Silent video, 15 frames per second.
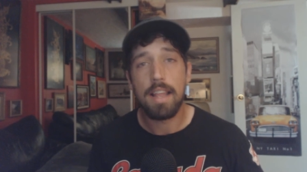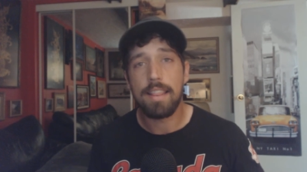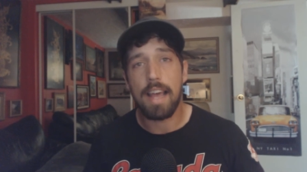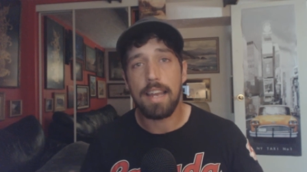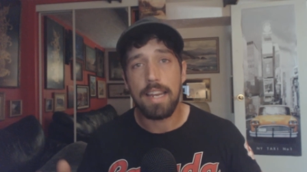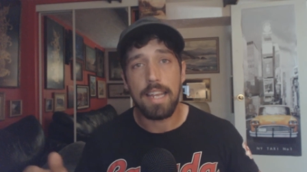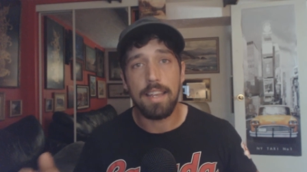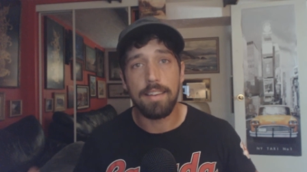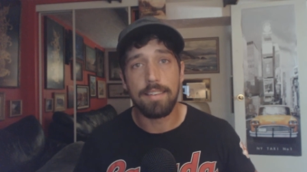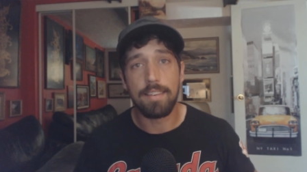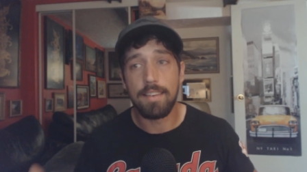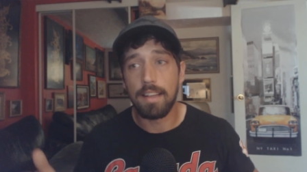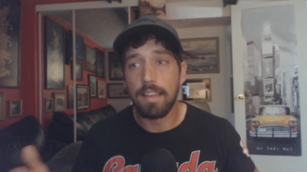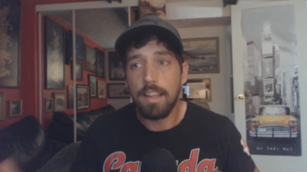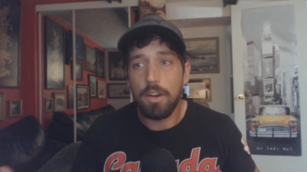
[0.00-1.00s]
that
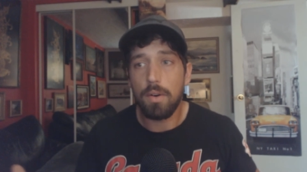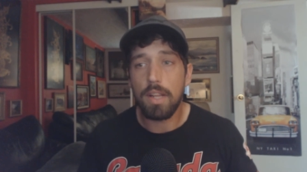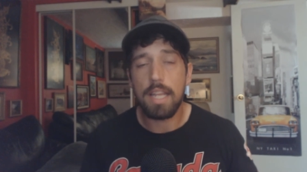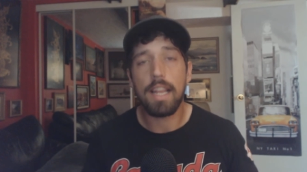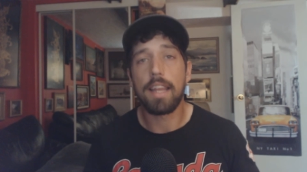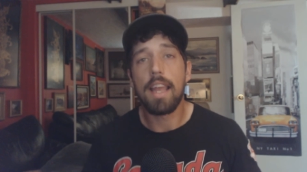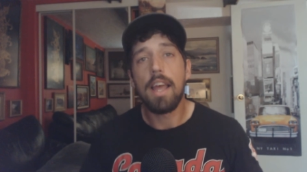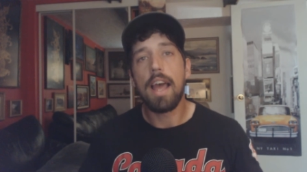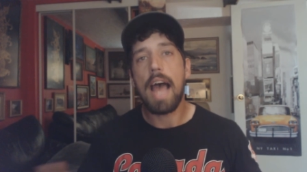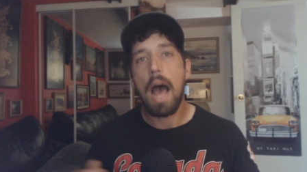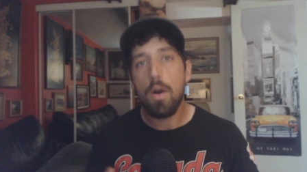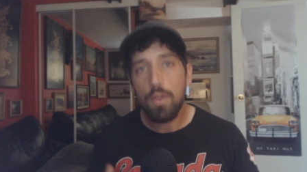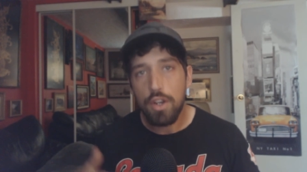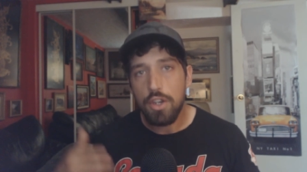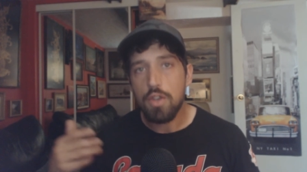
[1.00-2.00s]
is literally, like,
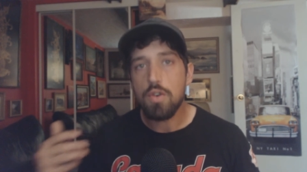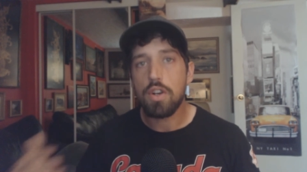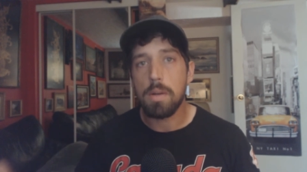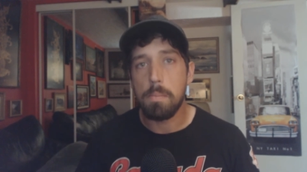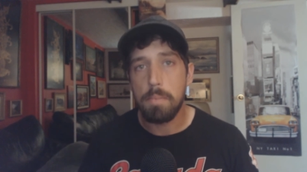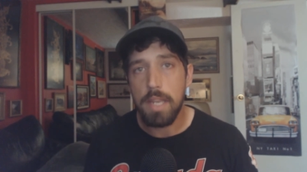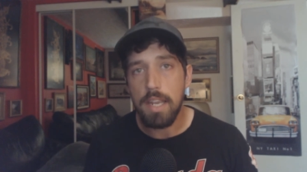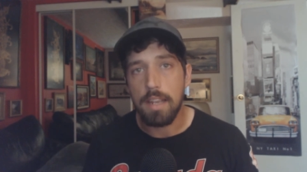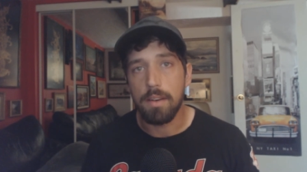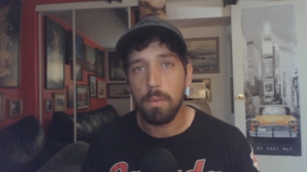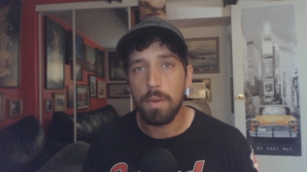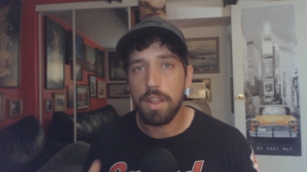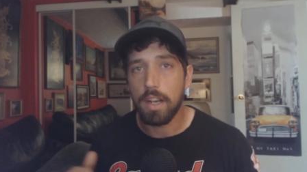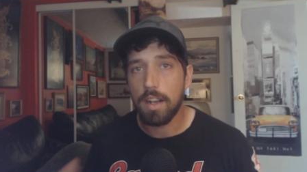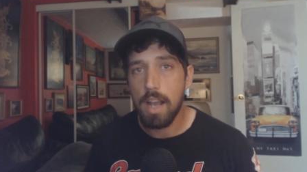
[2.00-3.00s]
how can you compete
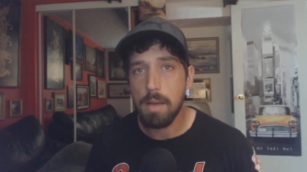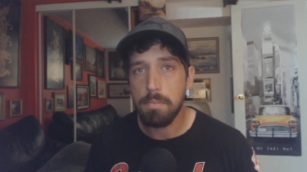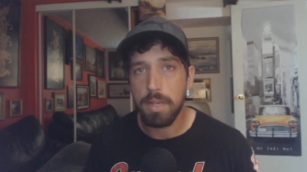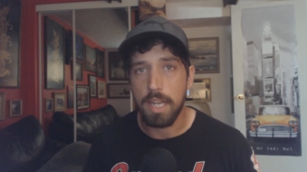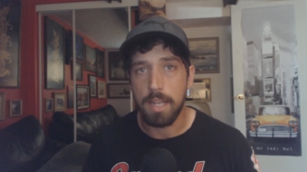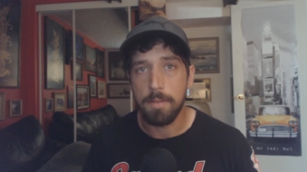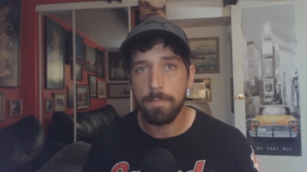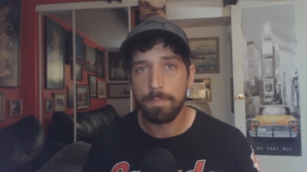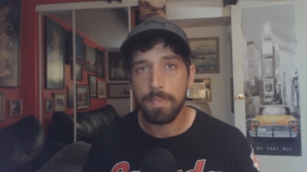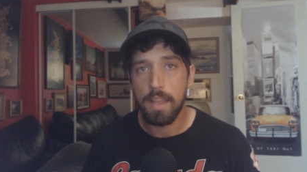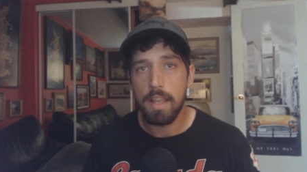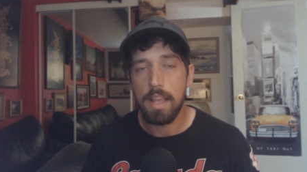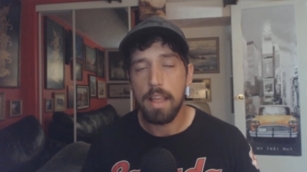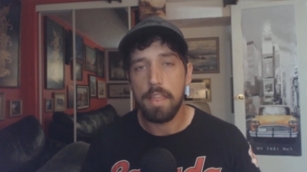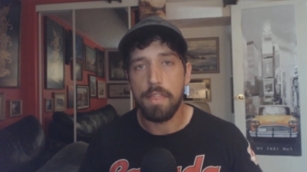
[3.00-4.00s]
with a company
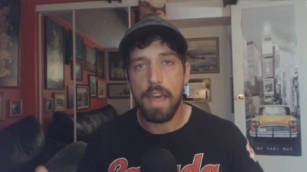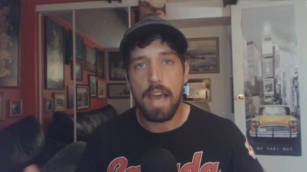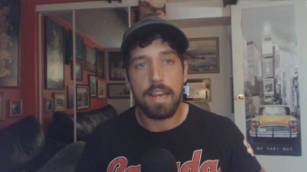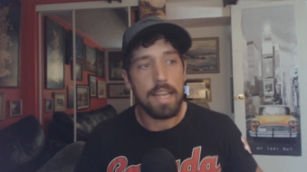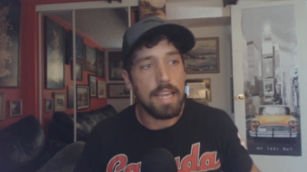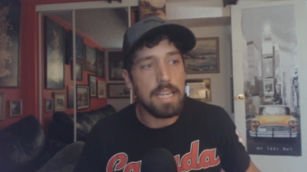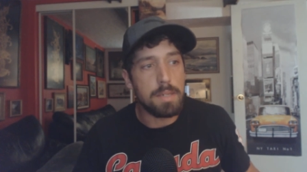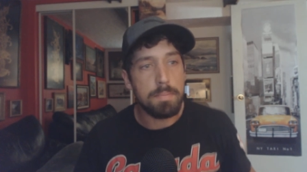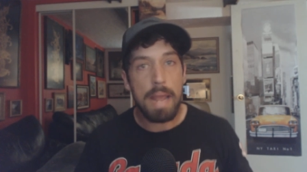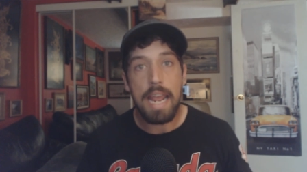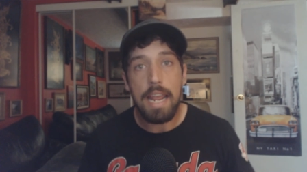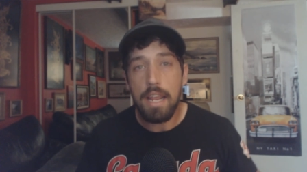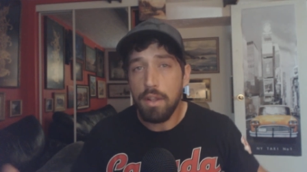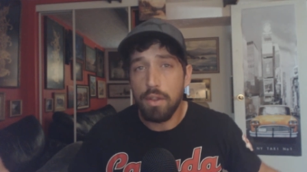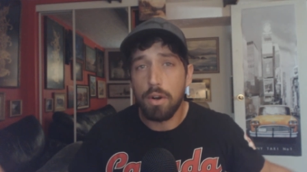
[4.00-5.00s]
that is
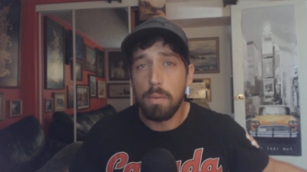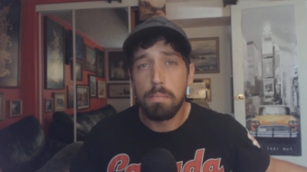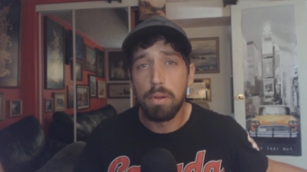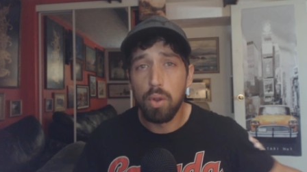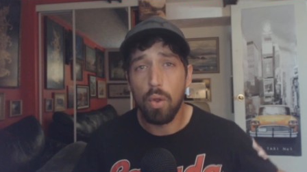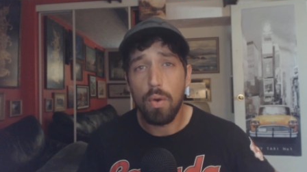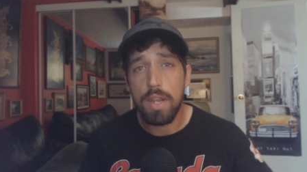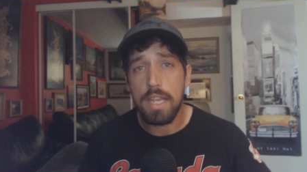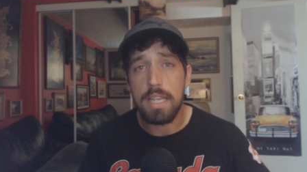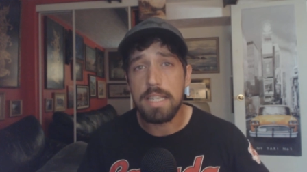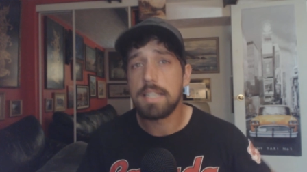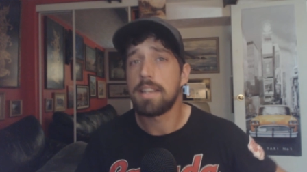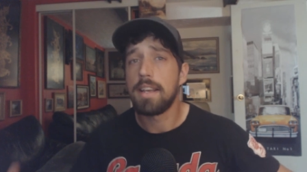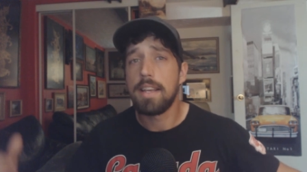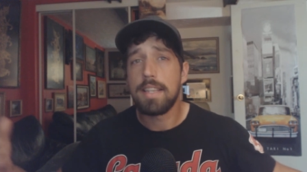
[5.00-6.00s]
paying their
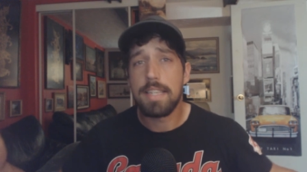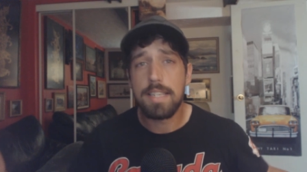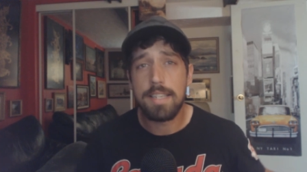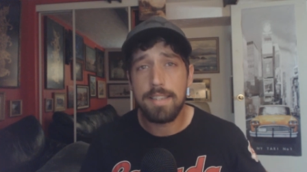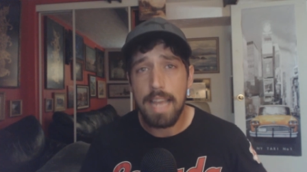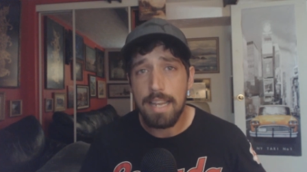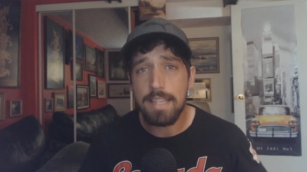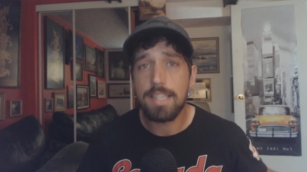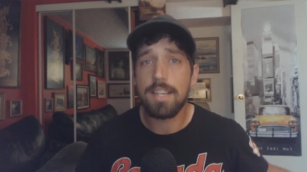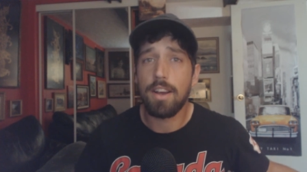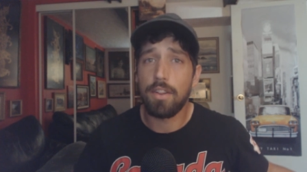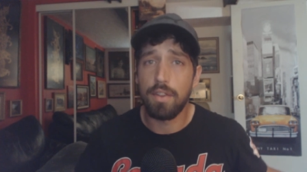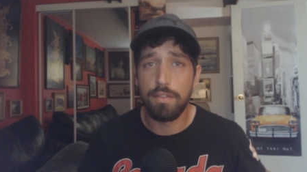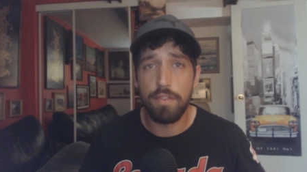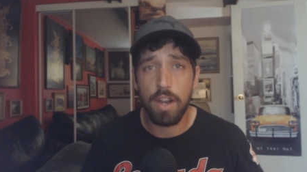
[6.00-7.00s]
employees cents
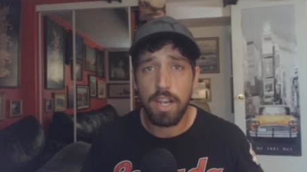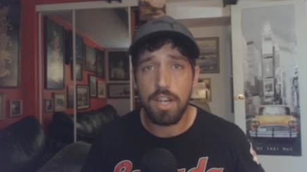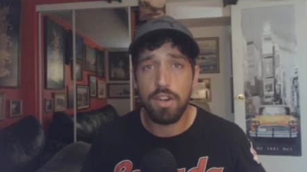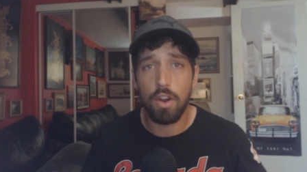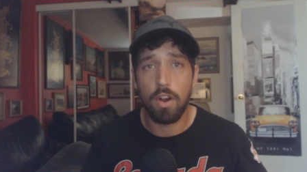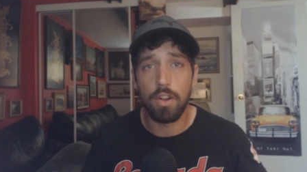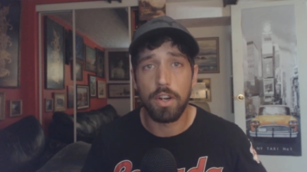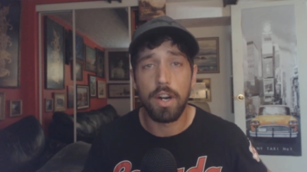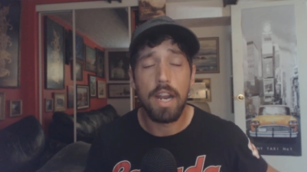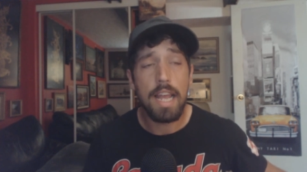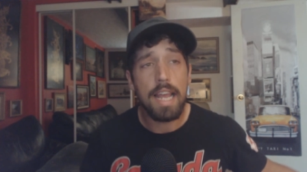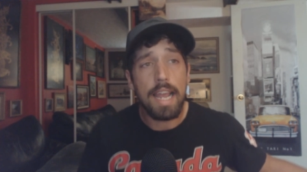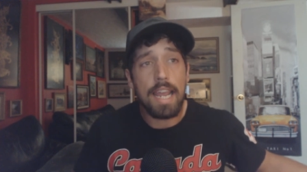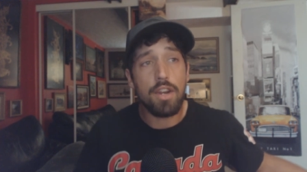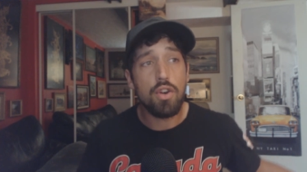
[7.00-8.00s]
on the fucking dollar,
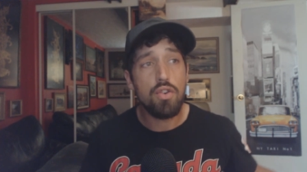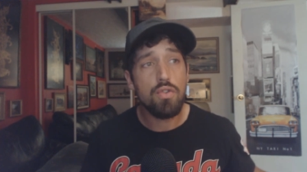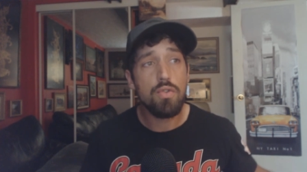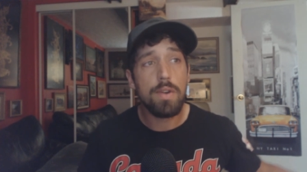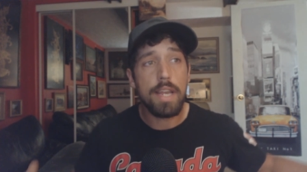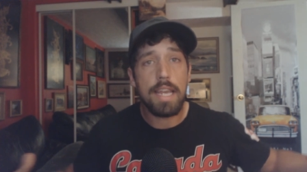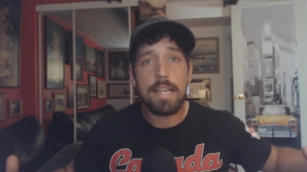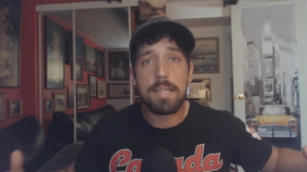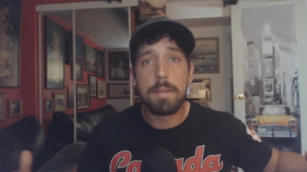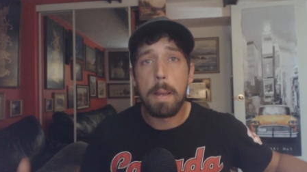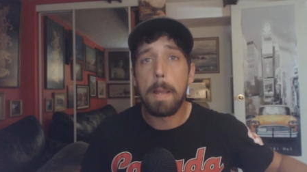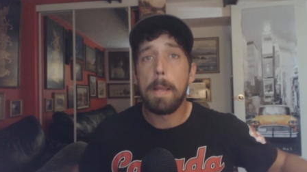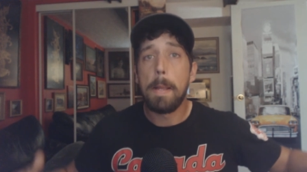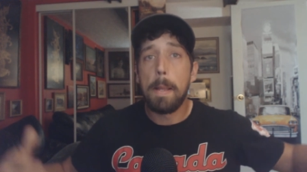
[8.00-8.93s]
and who is,